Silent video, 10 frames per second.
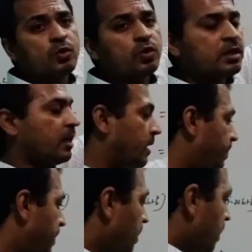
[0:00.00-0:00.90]
root three.
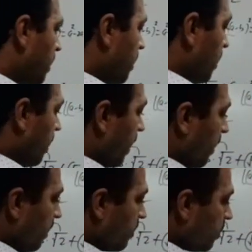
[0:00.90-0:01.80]

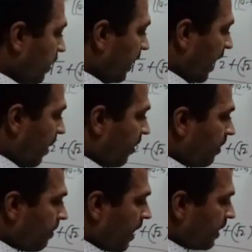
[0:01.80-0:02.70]
Okay, so
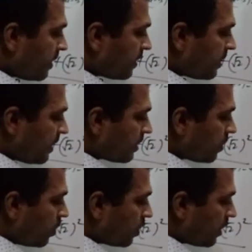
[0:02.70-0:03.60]
eleven minus six
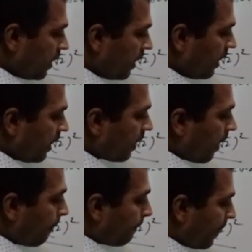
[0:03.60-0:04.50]
root three
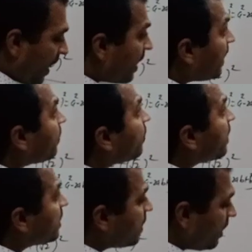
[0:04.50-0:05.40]
comparing
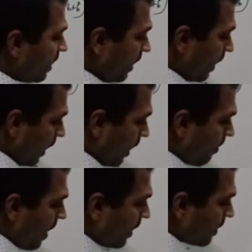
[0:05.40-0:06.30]
with a
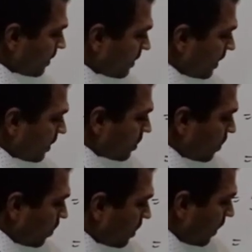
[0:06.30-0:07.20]
minus six
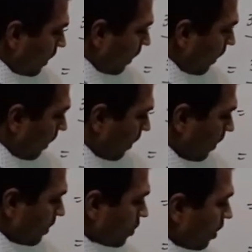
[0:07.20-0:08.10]
root three,
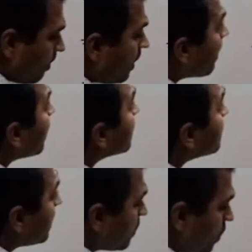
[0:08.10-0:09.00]
sorry, b
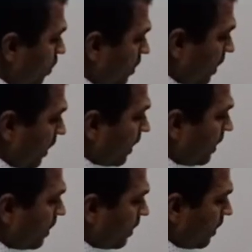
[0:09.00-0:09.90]
minus six root three,
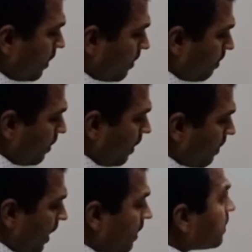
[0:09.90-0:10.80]
right? B
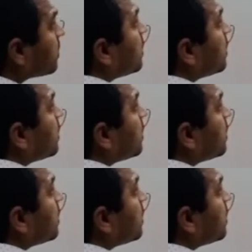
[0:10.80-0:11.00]
minus,